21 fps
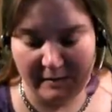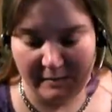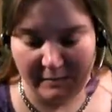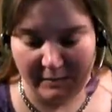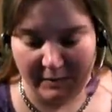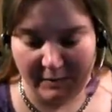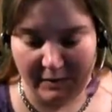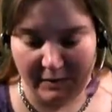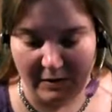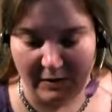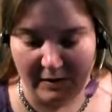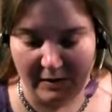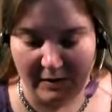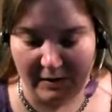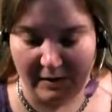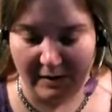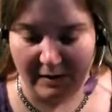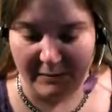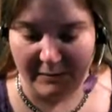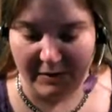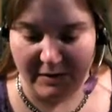ball.
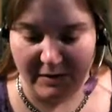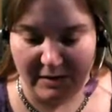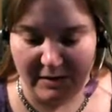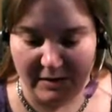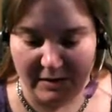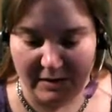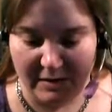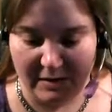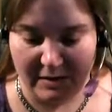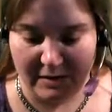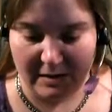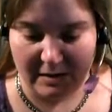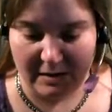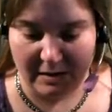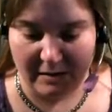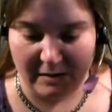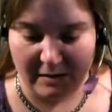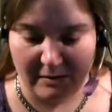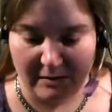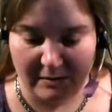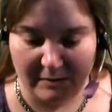I bought
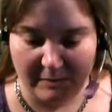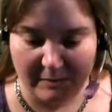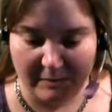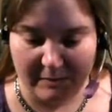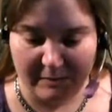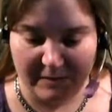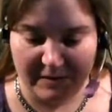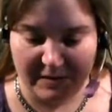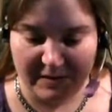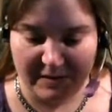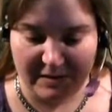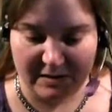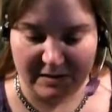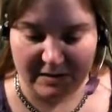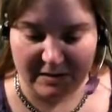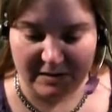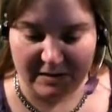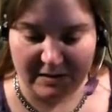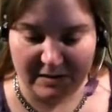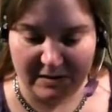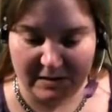
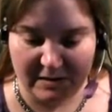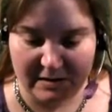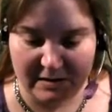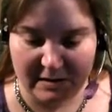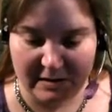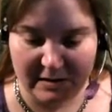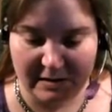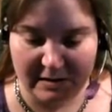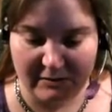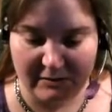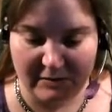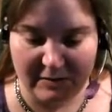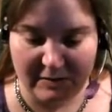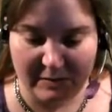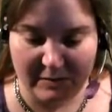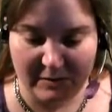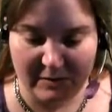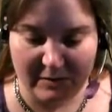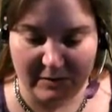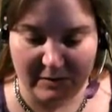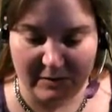it's 16-ounce
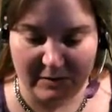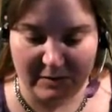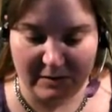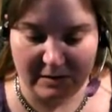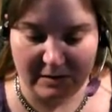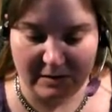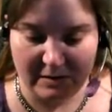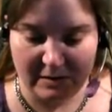balls